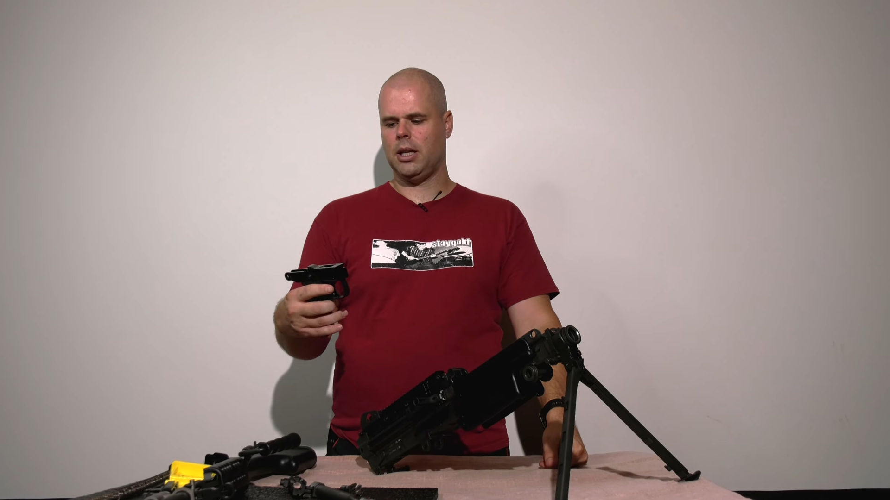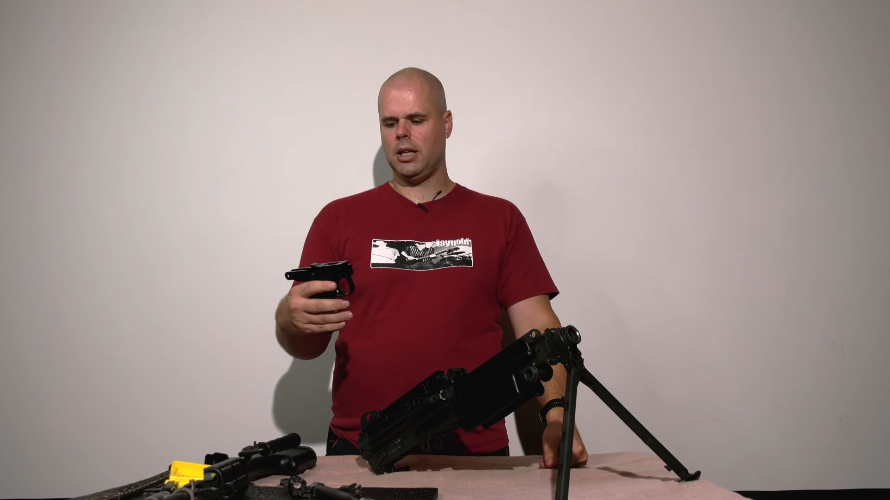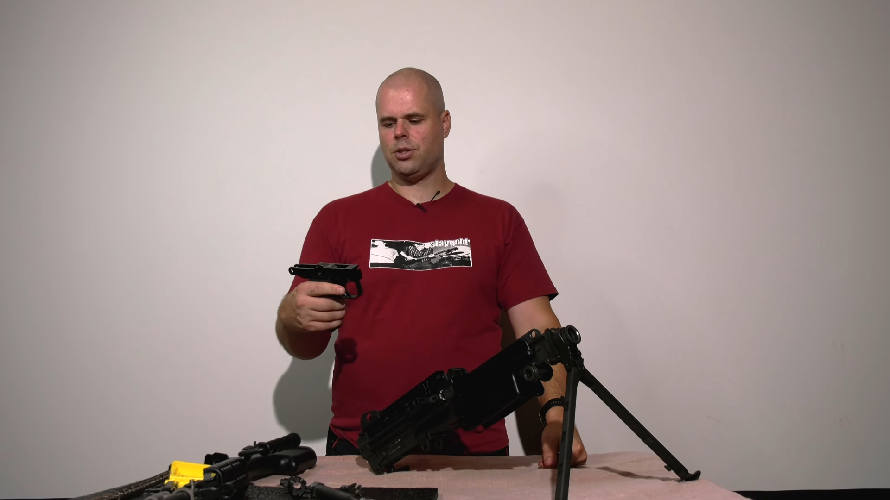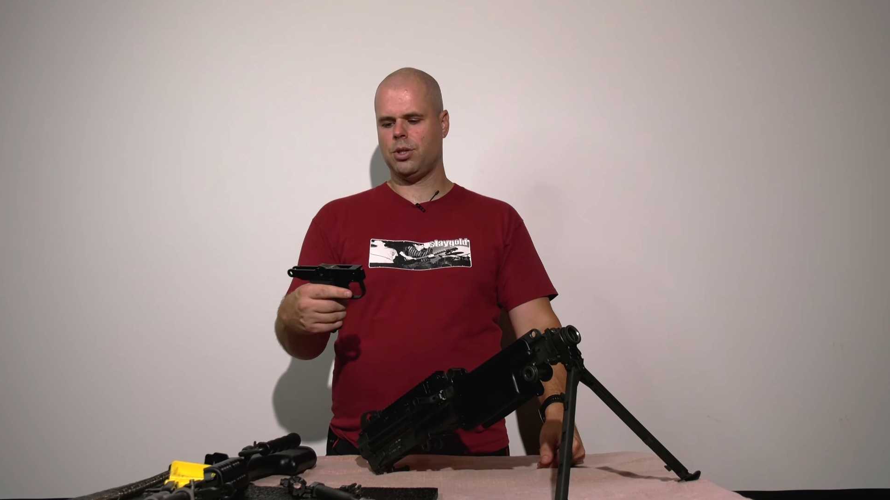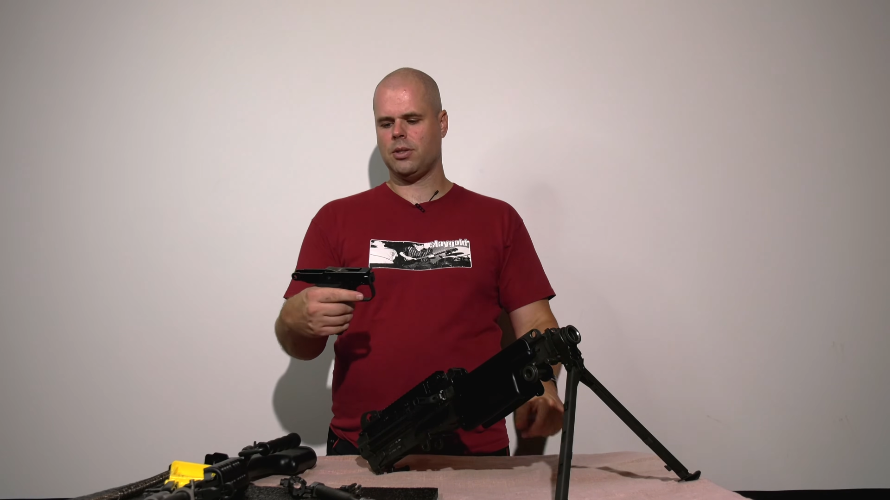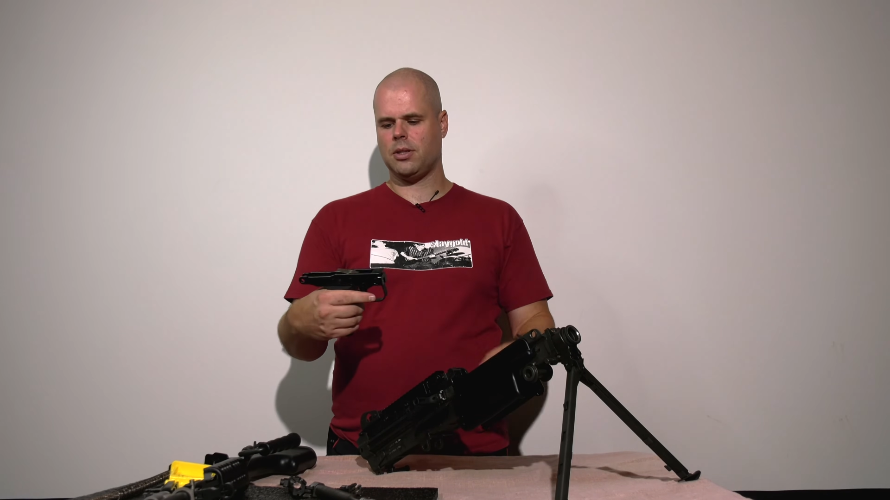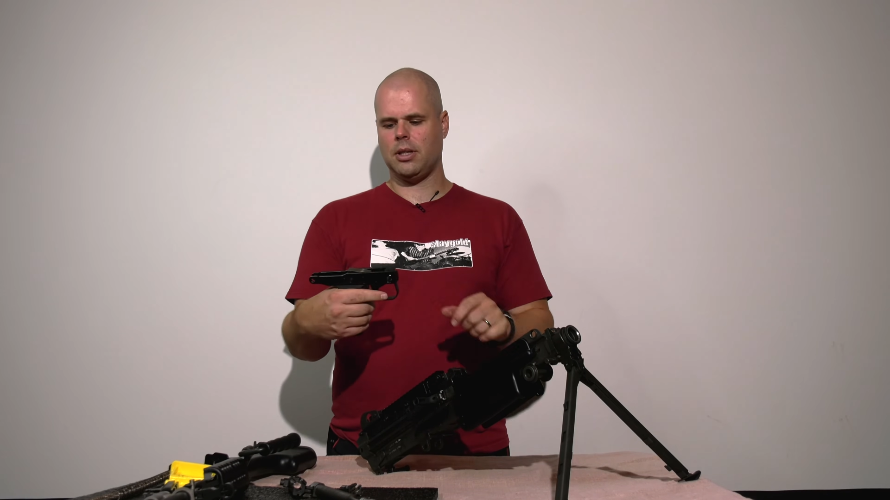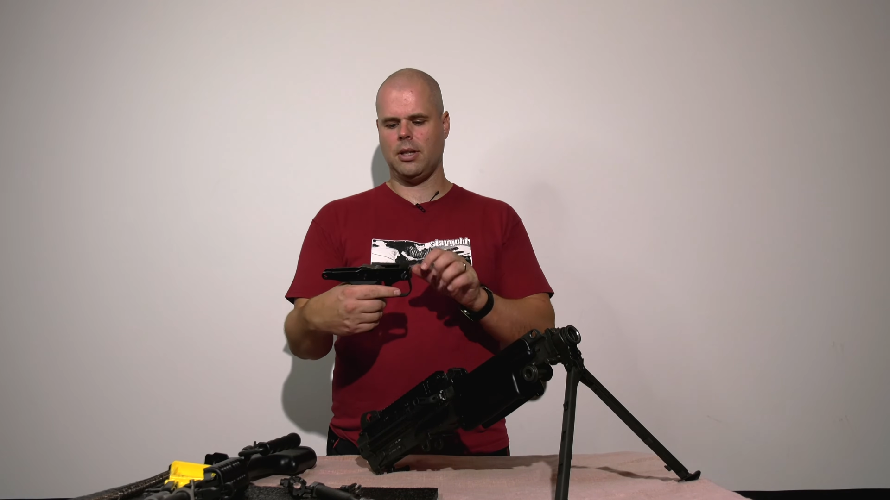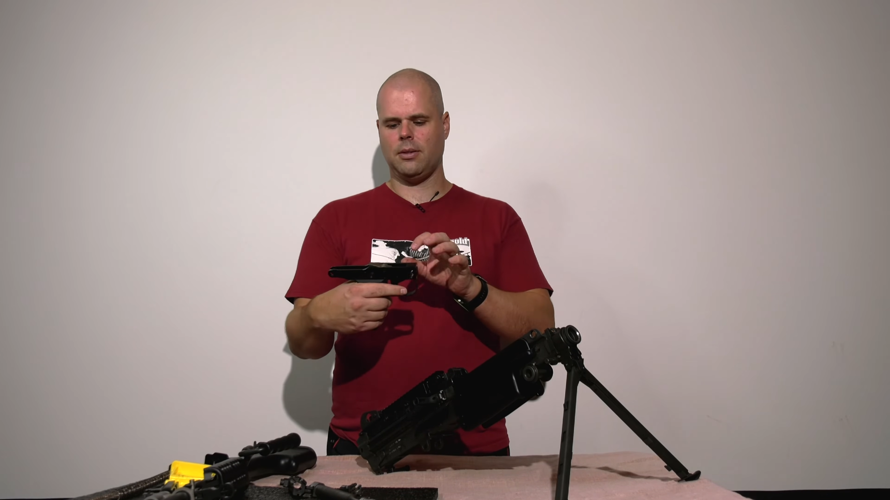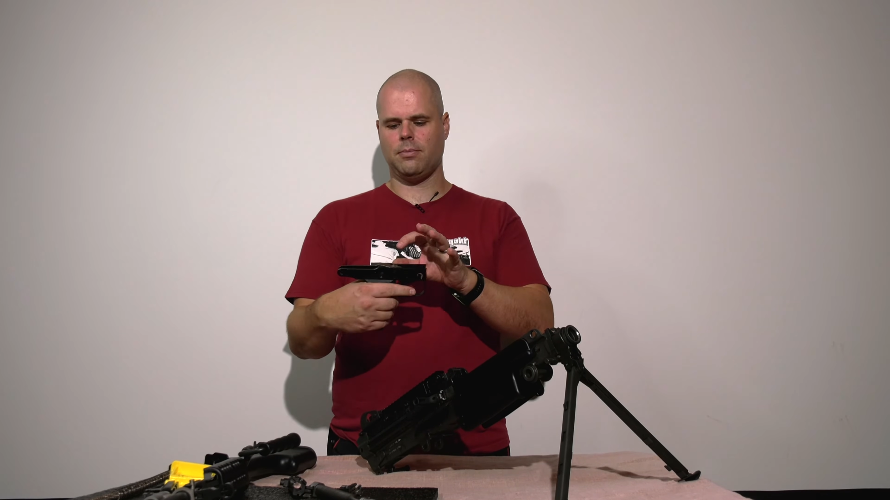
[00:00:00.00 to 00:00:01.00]
It's just
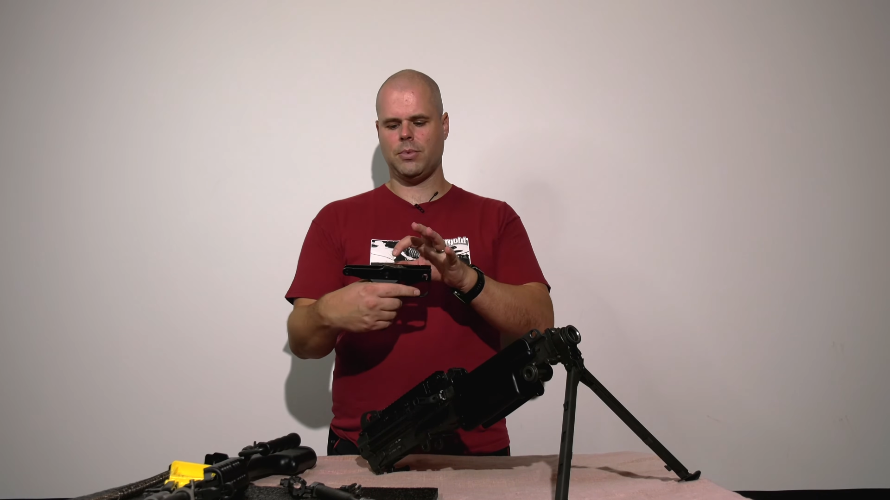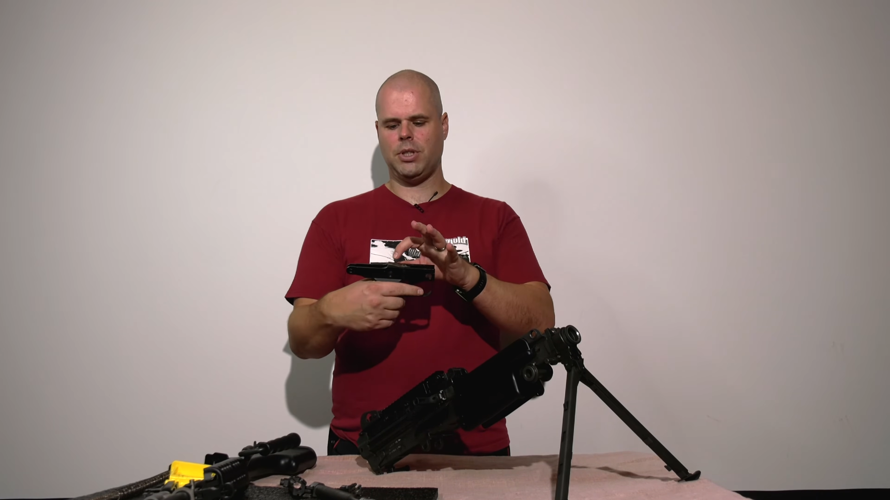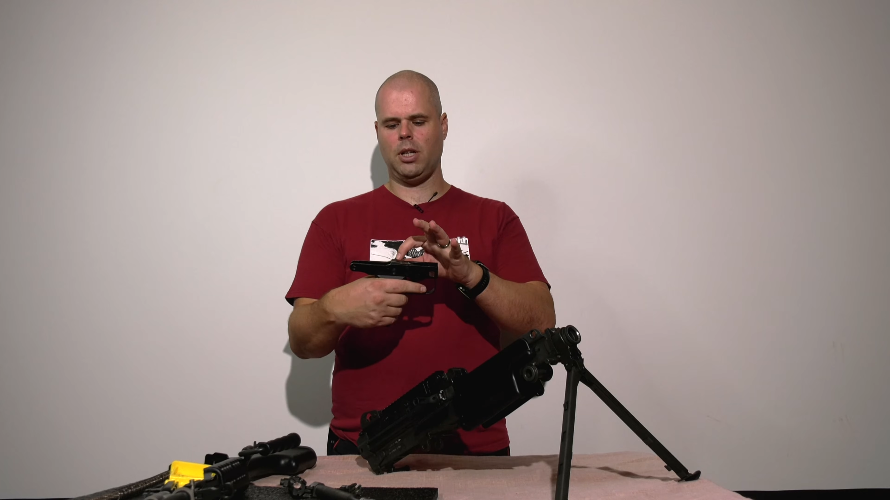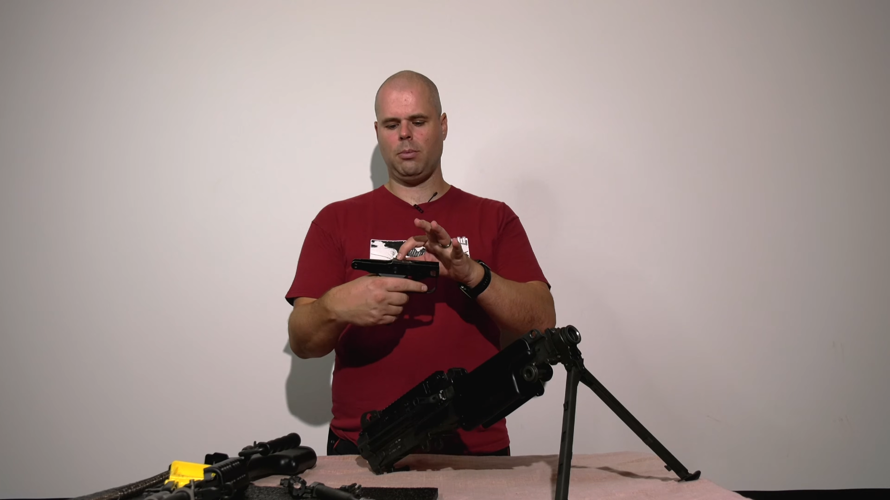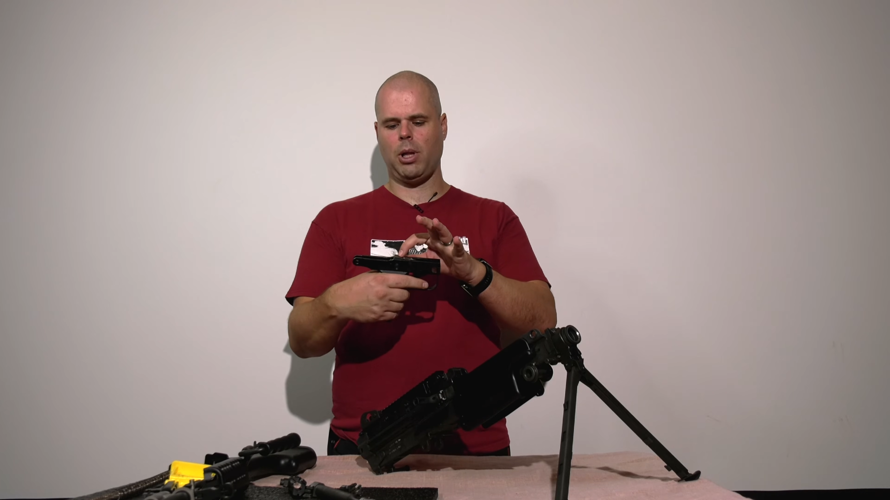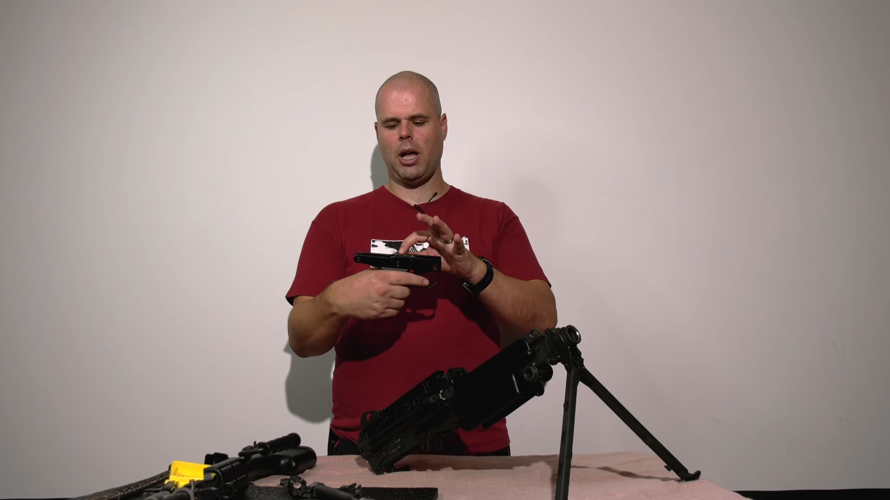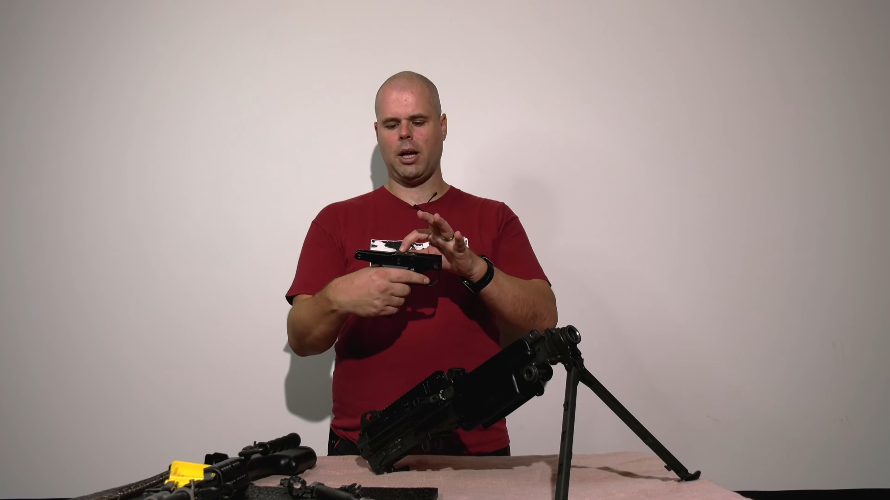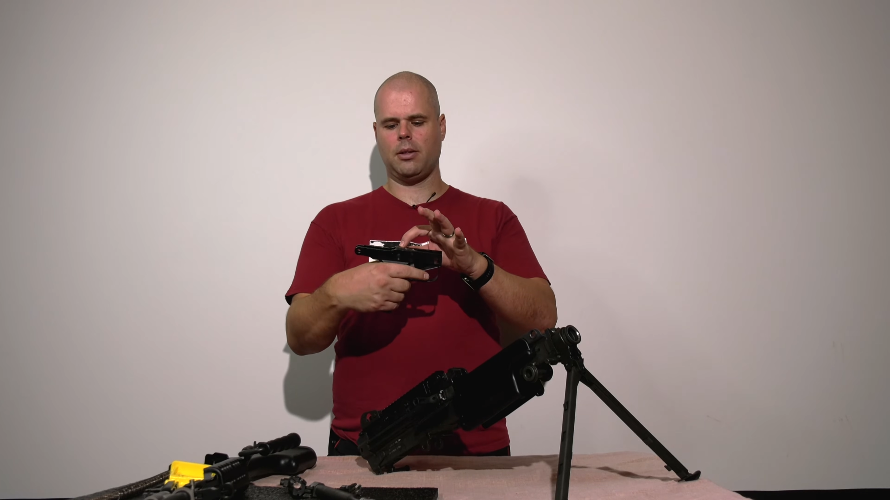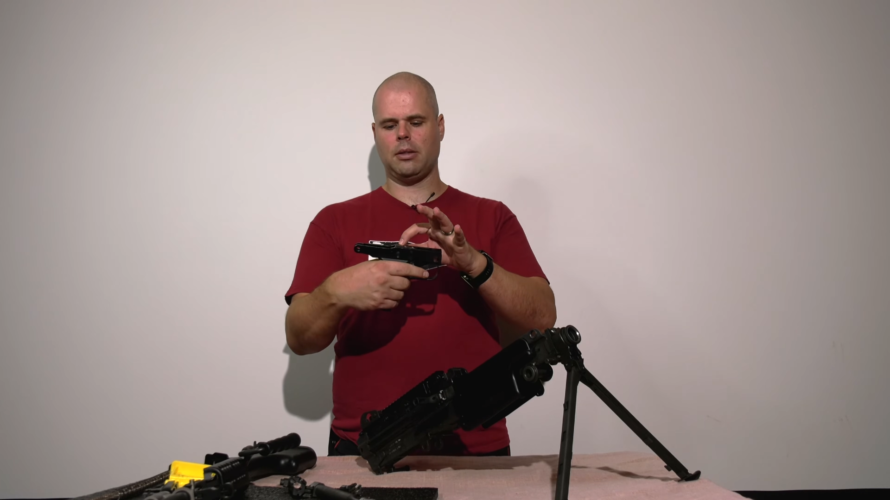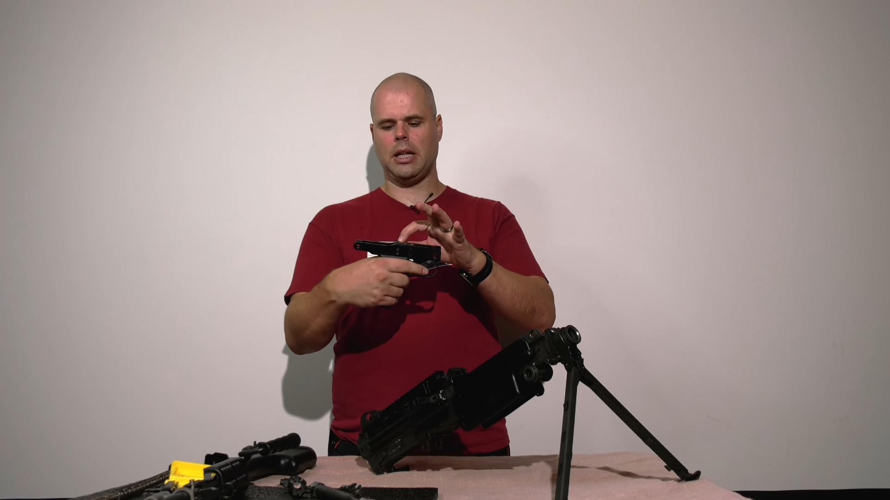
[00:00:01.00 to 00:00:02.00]
a sear
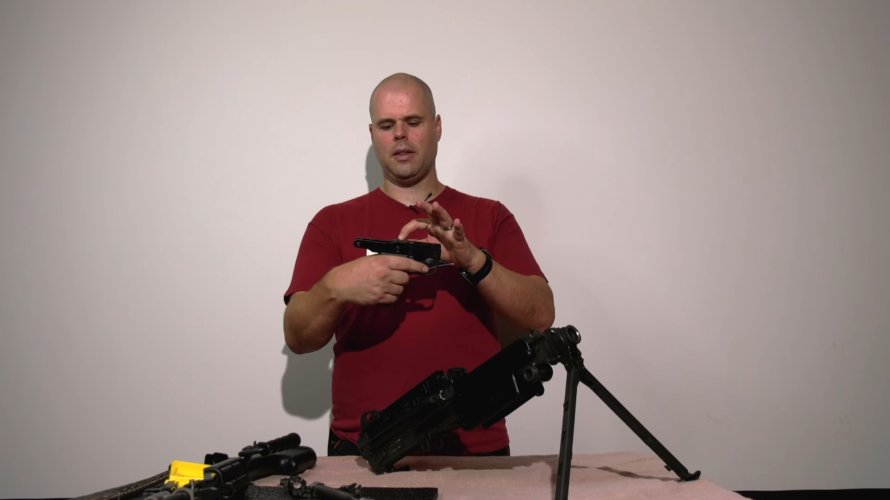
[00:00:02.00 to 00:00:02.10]
block